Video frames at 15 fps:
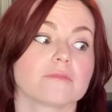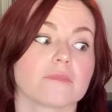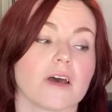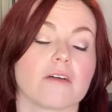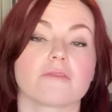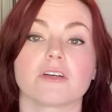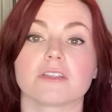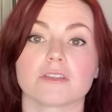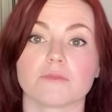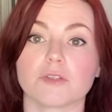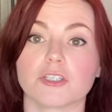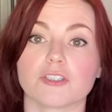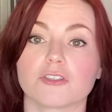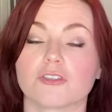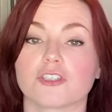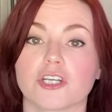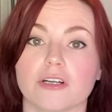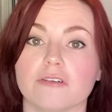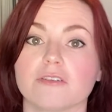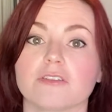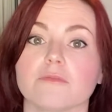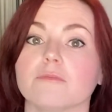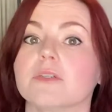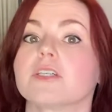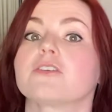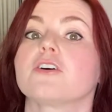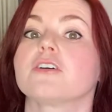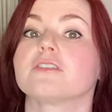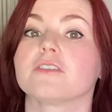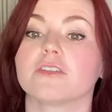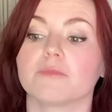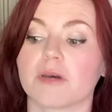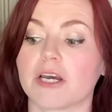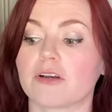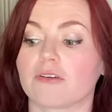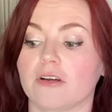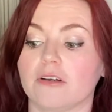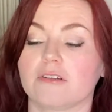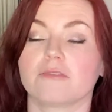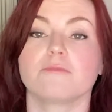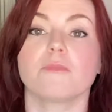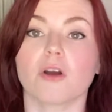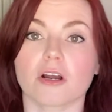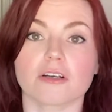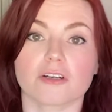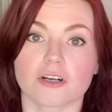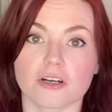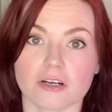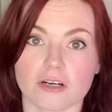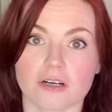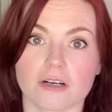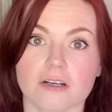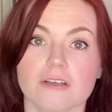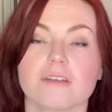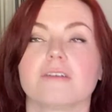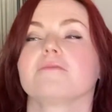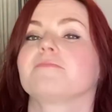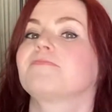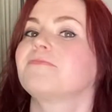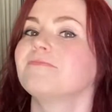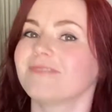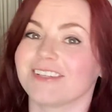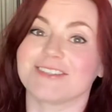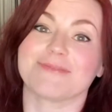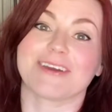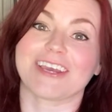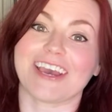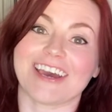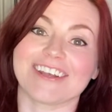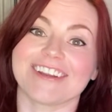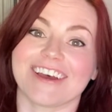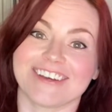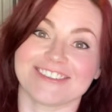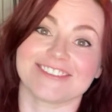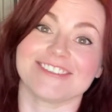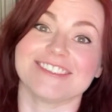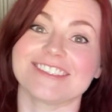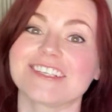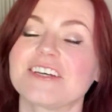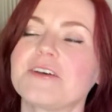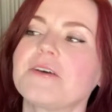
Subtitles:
I've got somebody sharing some big thoughts in the background. Pardon her. That's my cat, Isis.